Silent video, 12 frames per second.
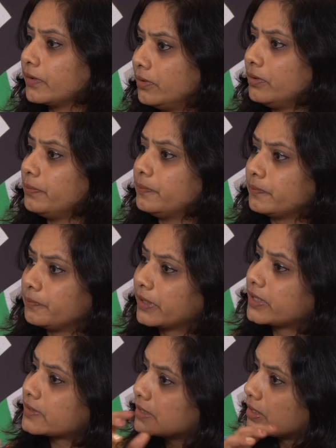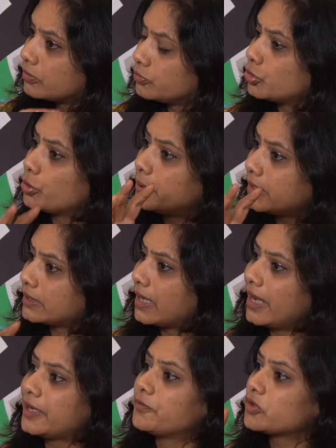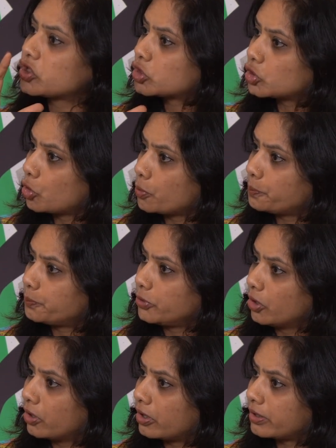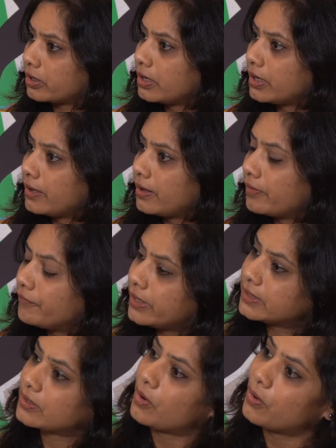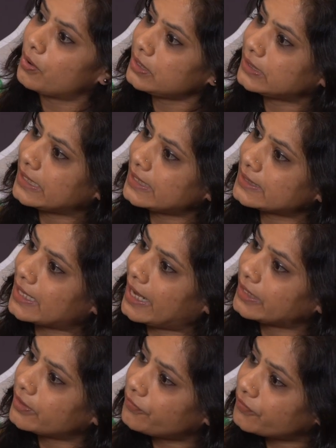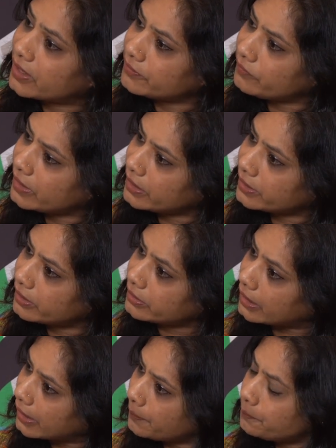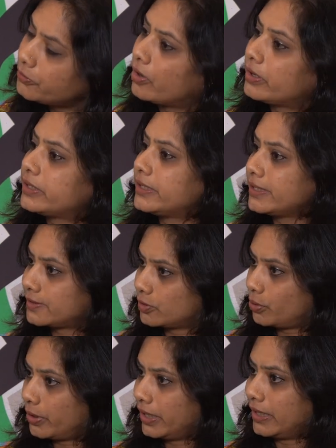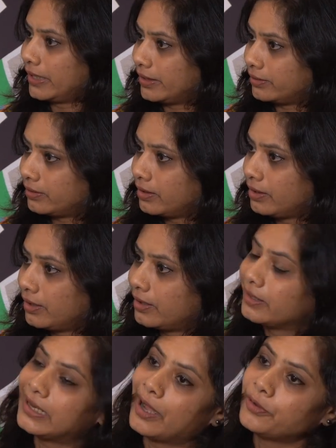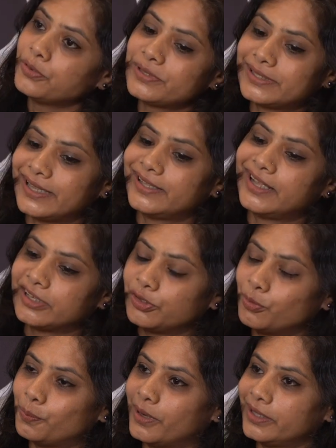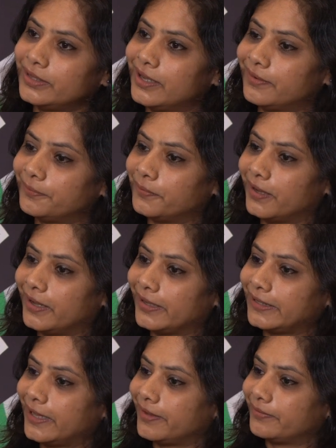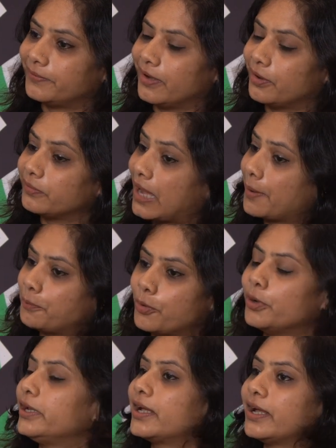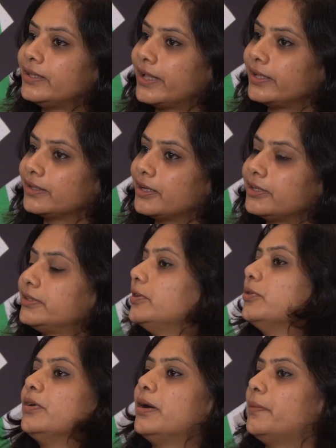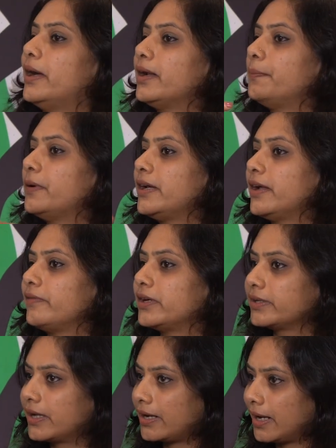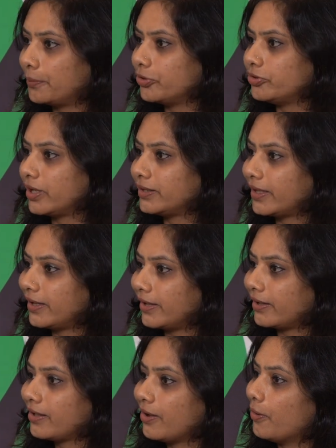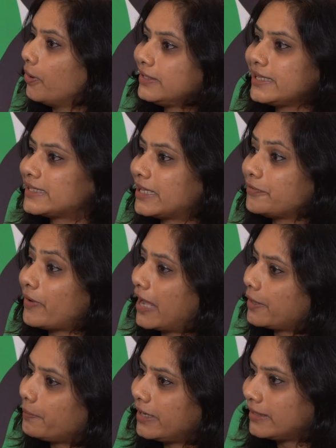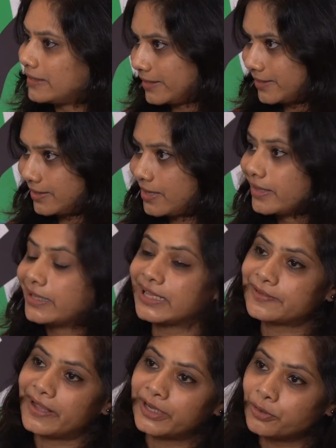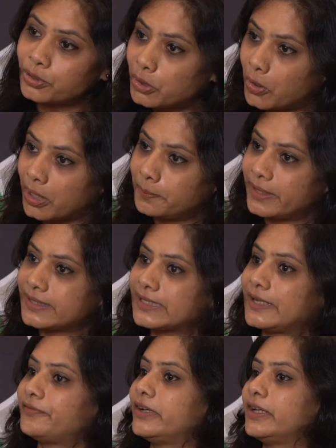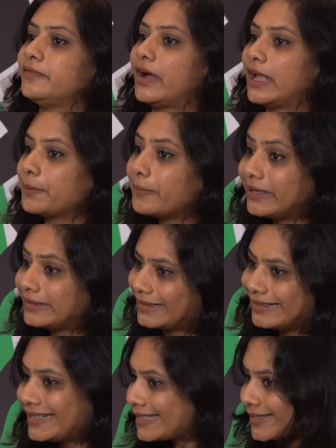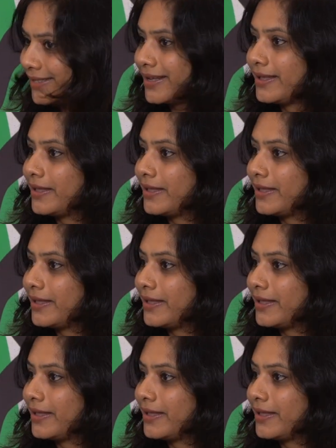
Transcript: You know, because jo bhi tha, it was so pure with all these kind of convenient impurities going in. Now you say that you burn the, uh, ye, uh, aap holika dahan karte ho, hamara paryavaran kharab ho jata hai. Haan. All these environmentalists, that's why I don't call myself an environmentalist.